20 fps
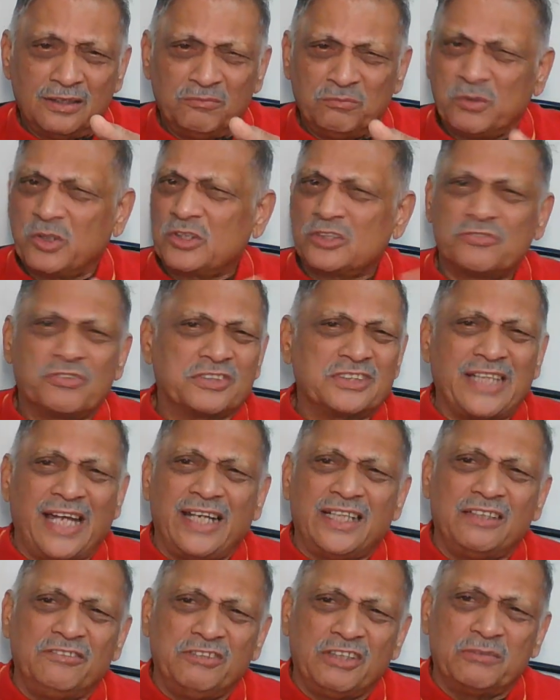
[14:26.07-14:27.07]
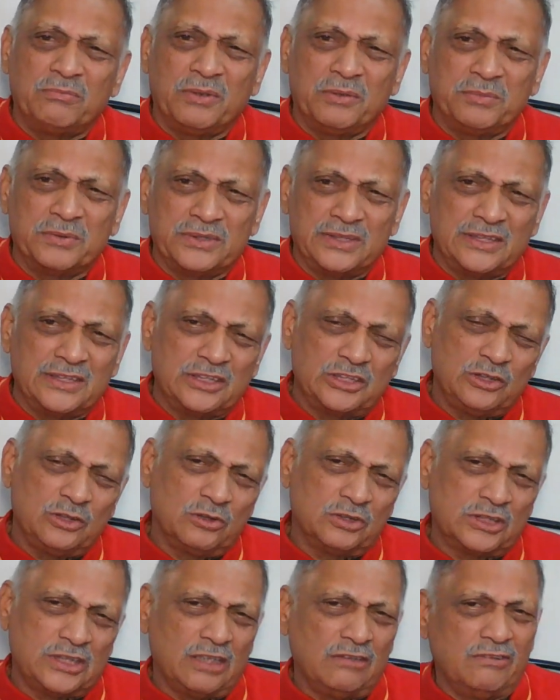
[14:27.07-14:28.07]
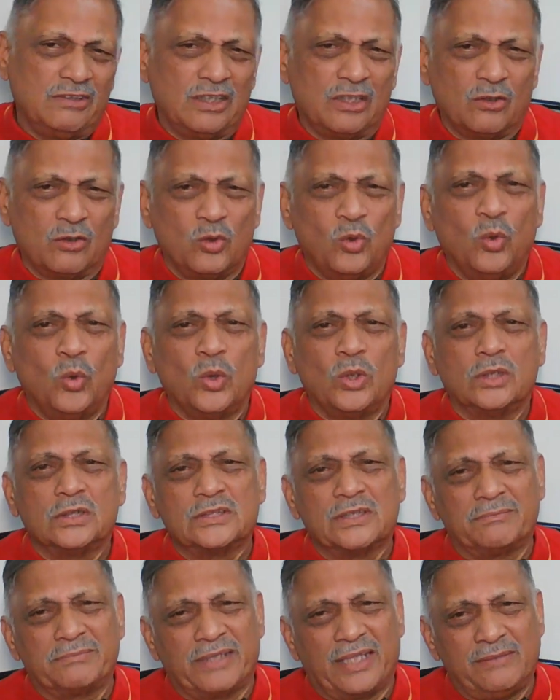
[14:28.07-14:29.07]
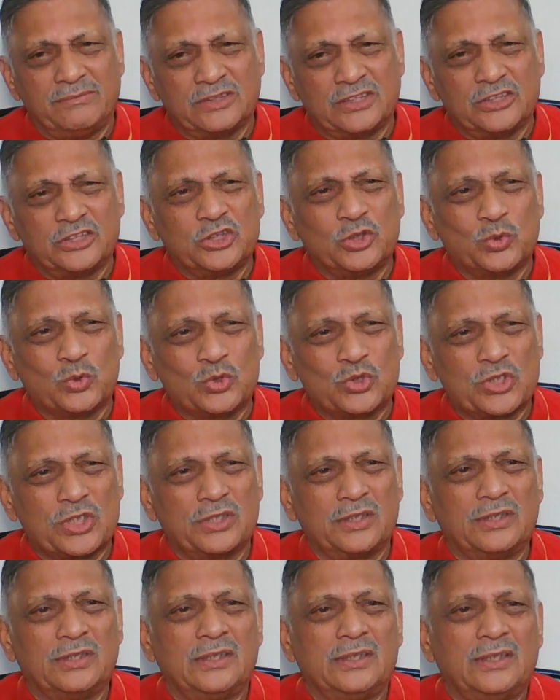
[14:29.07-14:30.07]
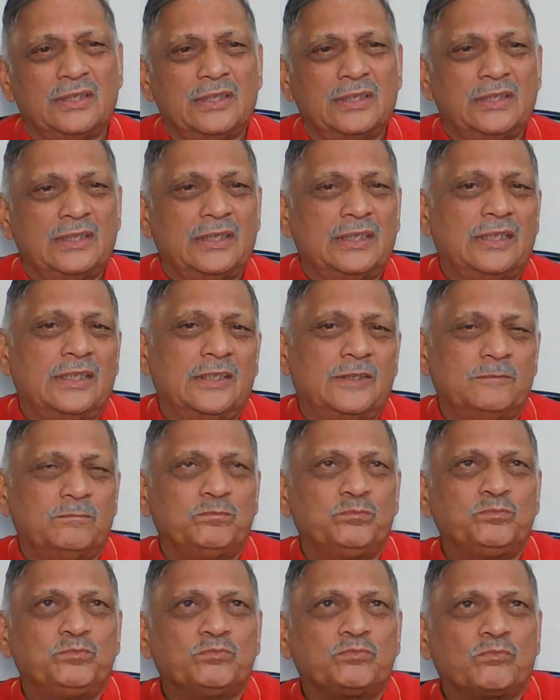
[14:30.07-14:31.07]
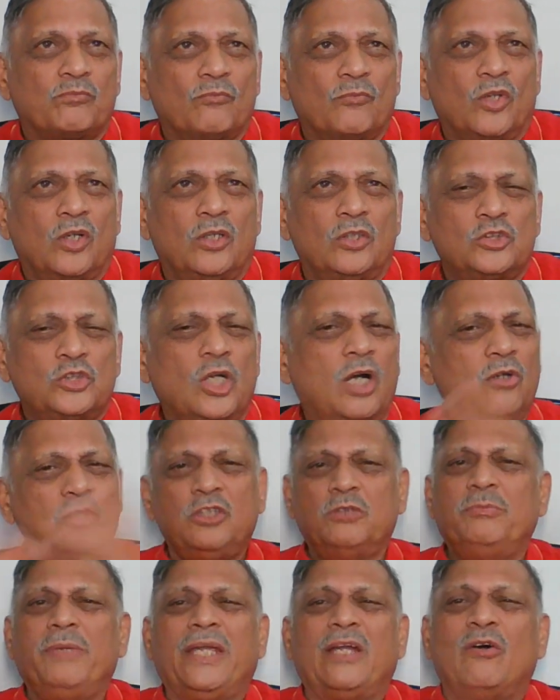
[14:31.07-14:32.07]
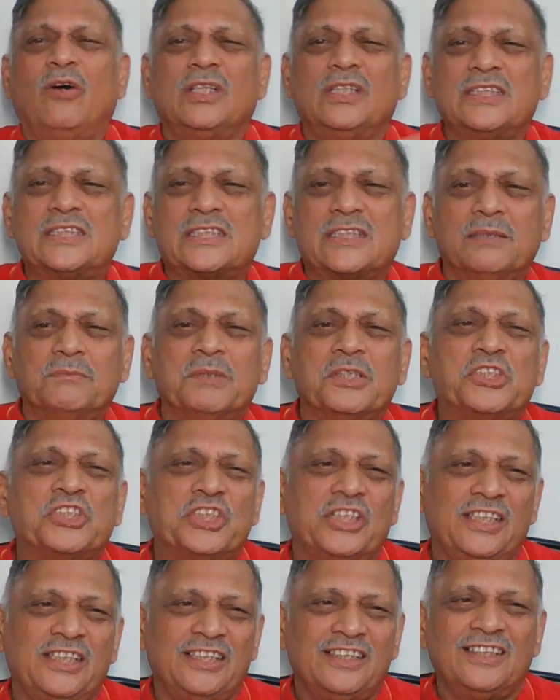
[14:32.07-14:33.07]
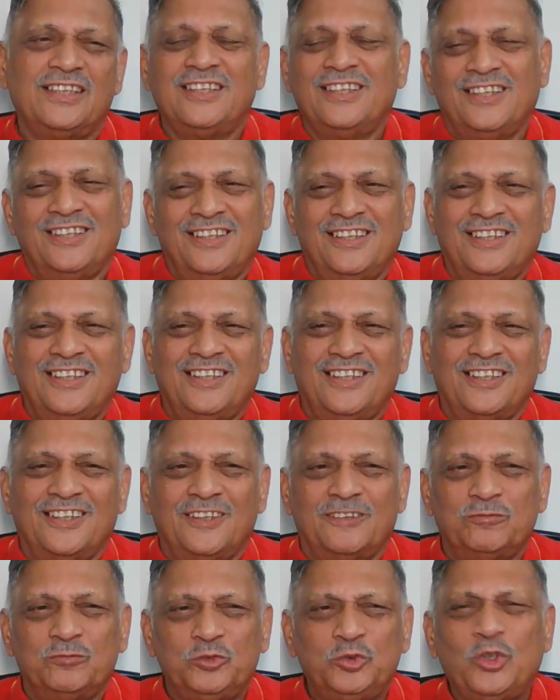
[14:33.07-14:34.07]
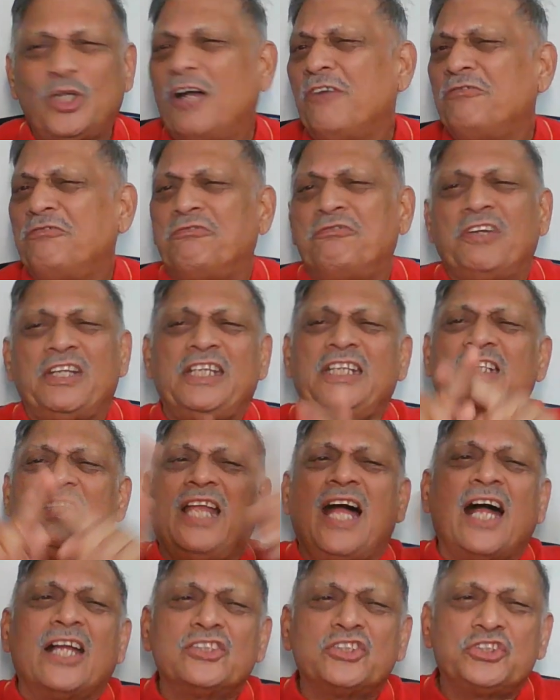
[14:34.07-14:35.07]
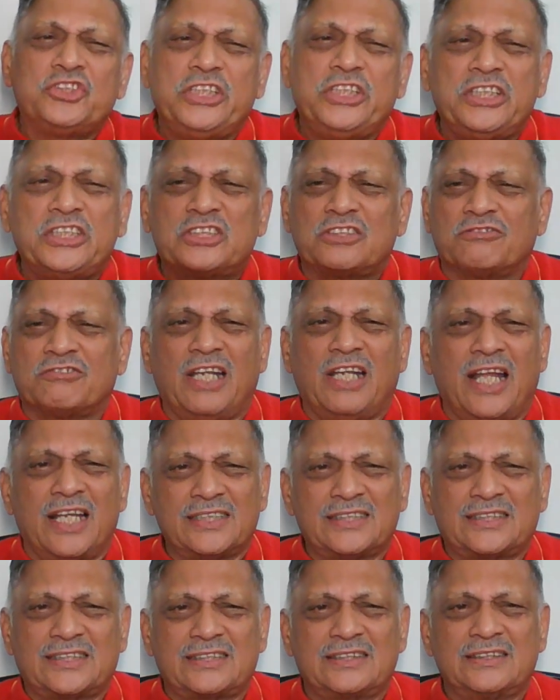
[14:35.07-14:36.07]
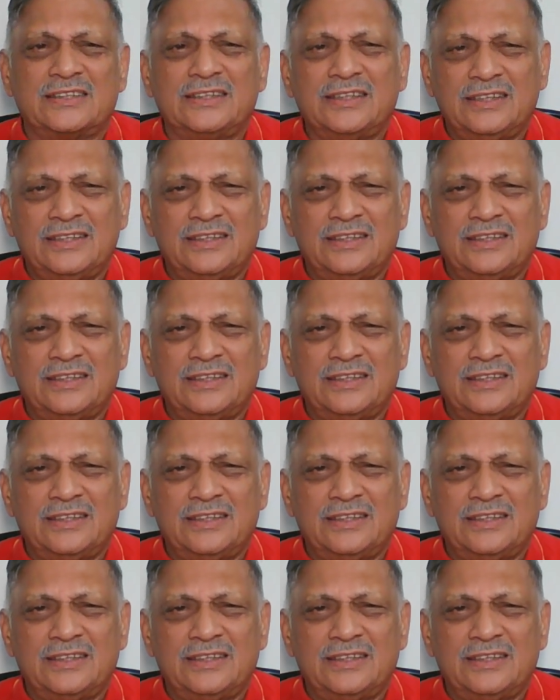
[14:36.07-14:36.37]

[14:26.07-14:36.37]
because for scientific purposes, silver or gold sometimes is used. Um, so, how do you make all this commercial? You have very large sheets of glass.